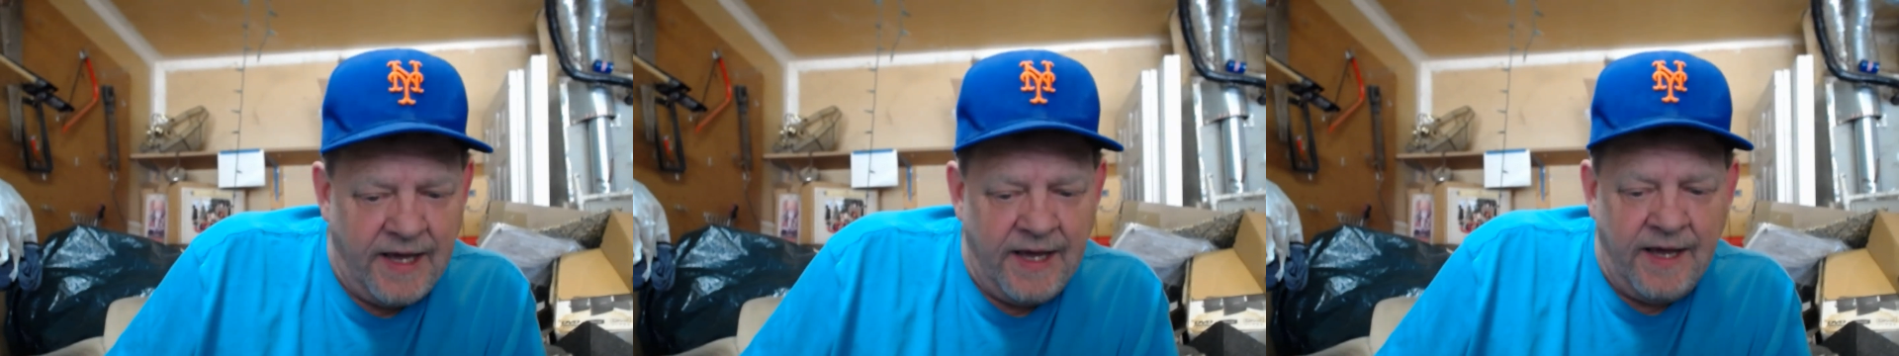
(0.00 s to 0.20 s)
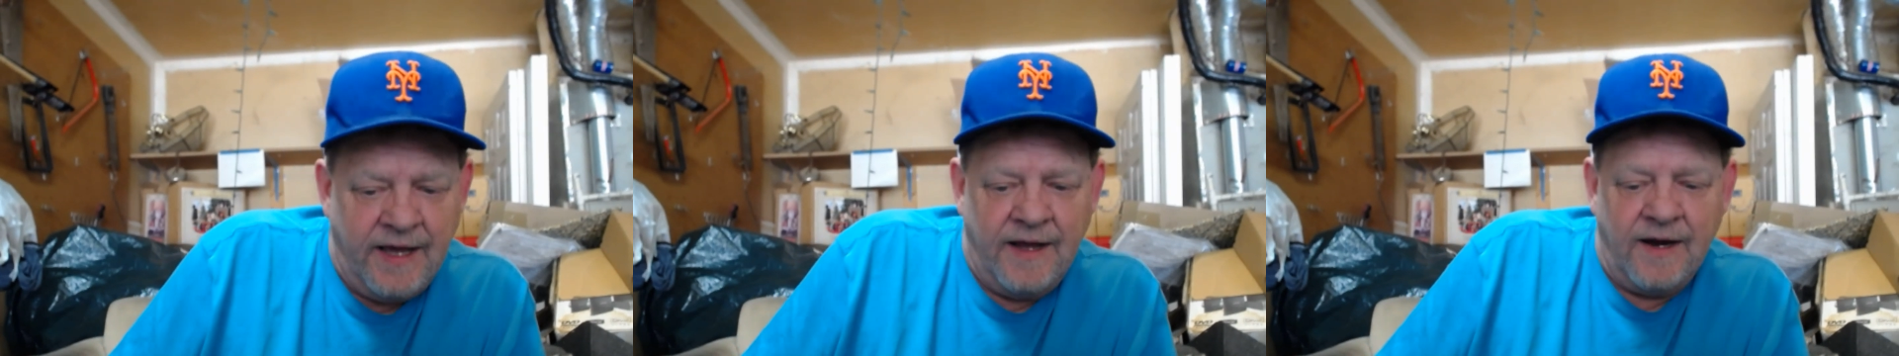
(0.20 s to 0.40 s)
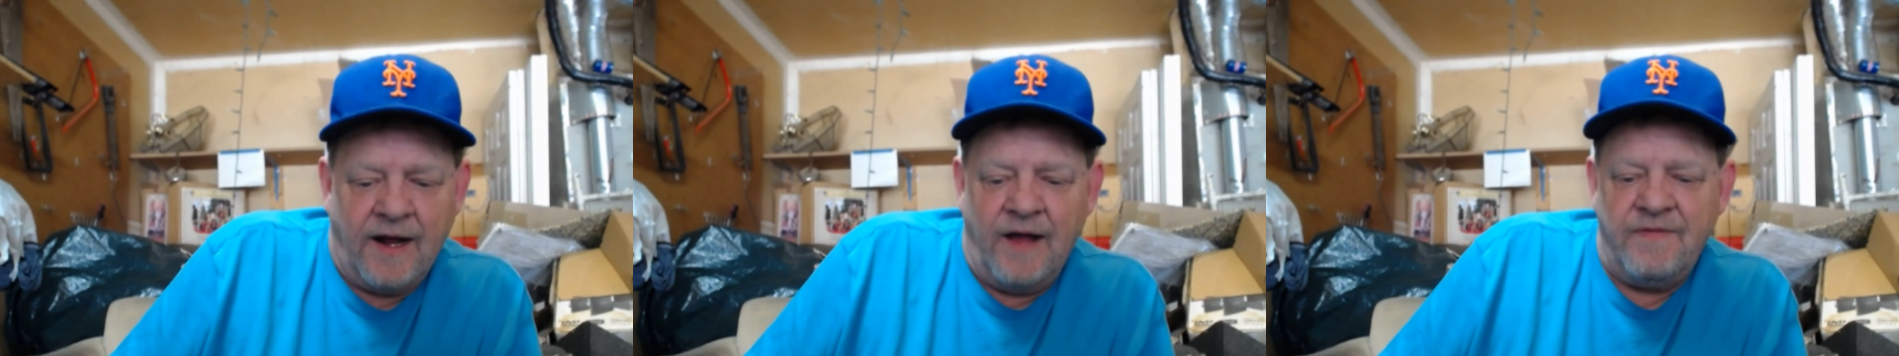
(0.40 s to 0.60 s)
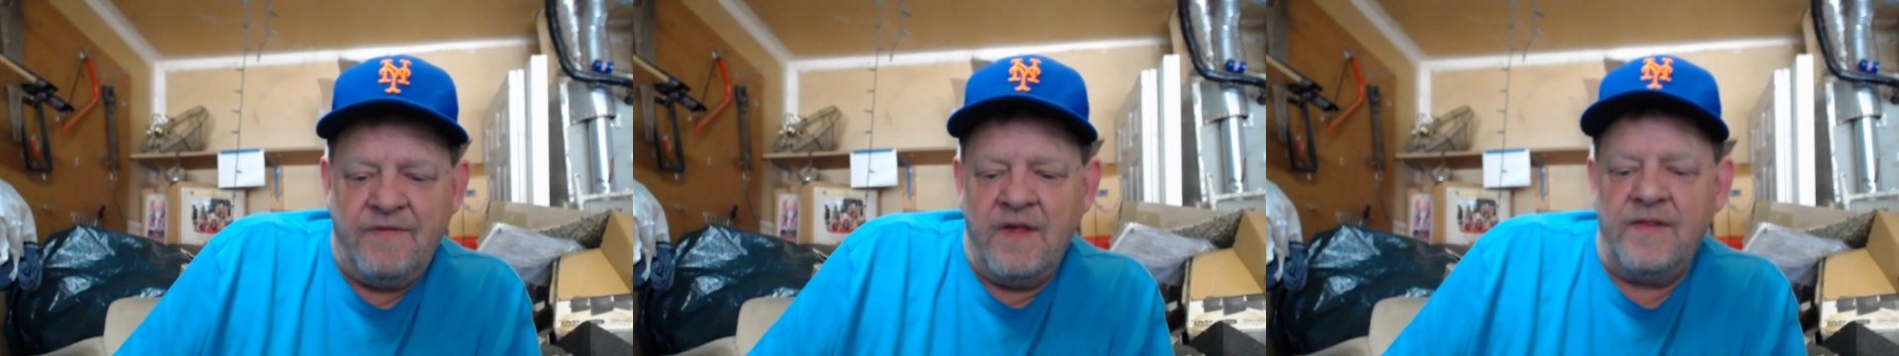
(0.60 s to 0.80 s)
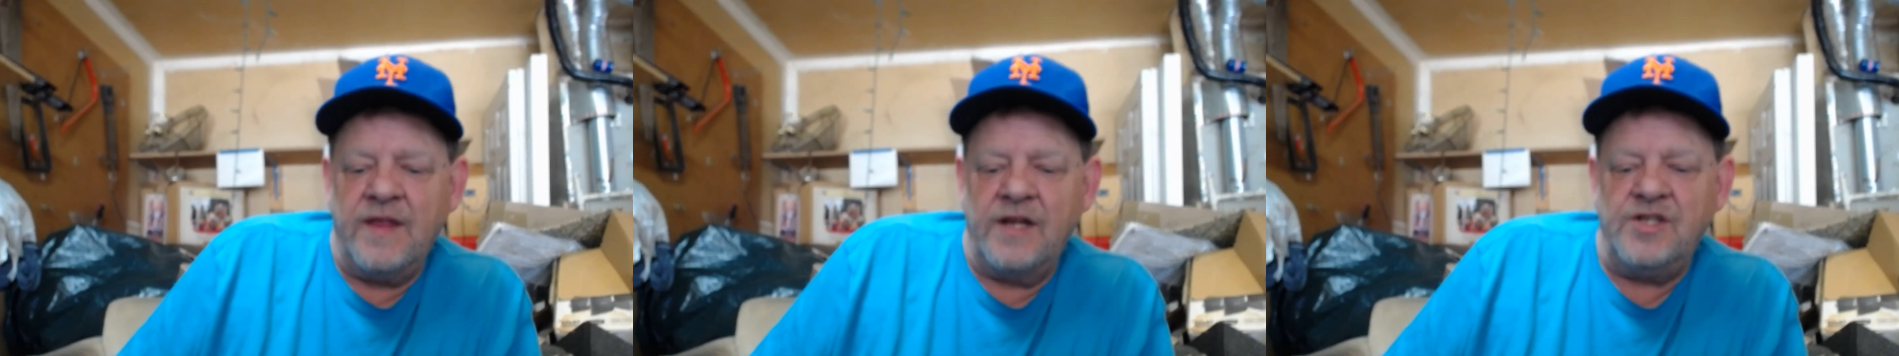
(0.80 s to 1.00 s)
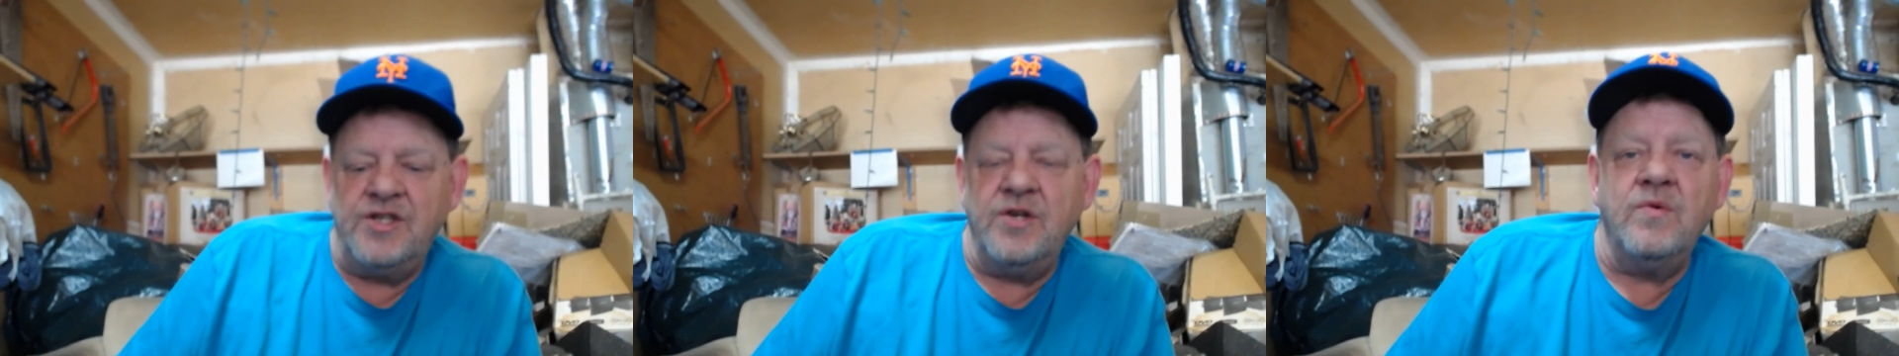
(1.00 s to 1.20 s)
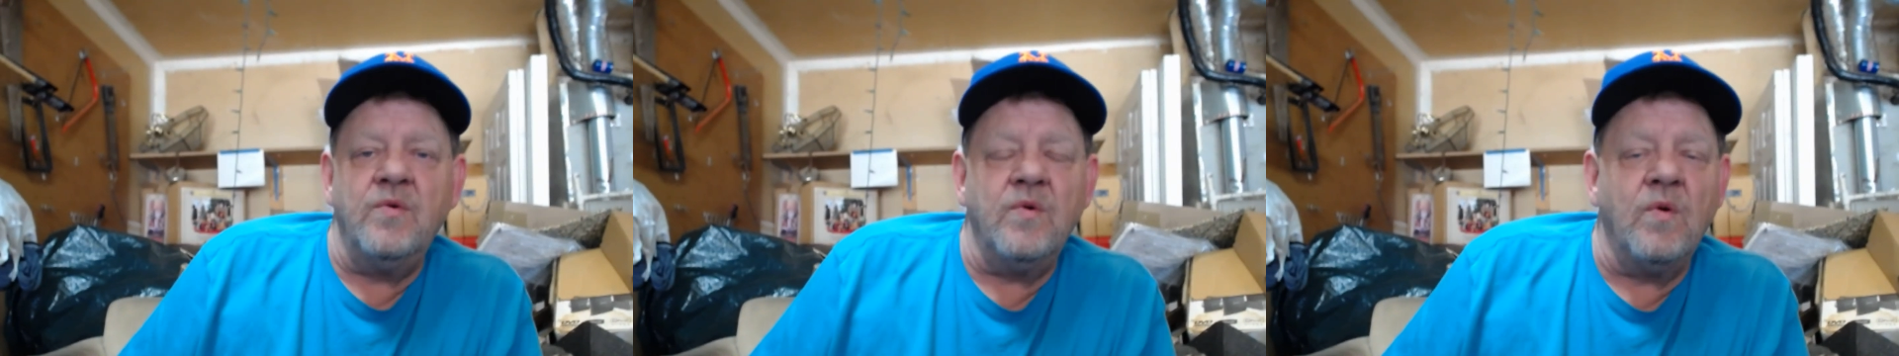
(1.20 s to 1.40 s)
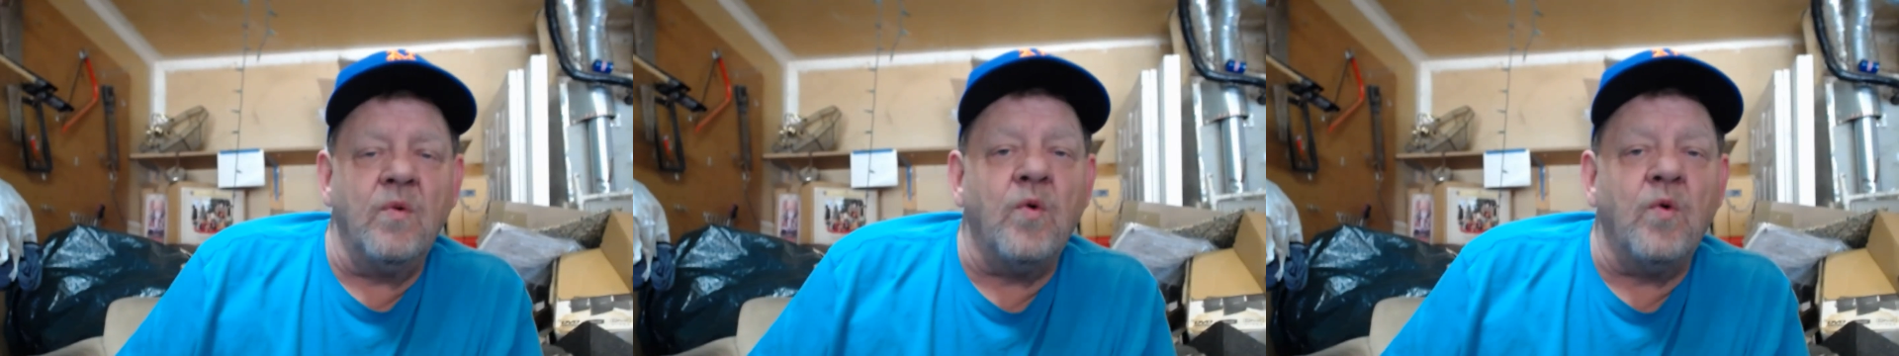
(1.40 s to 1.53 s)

And I think that you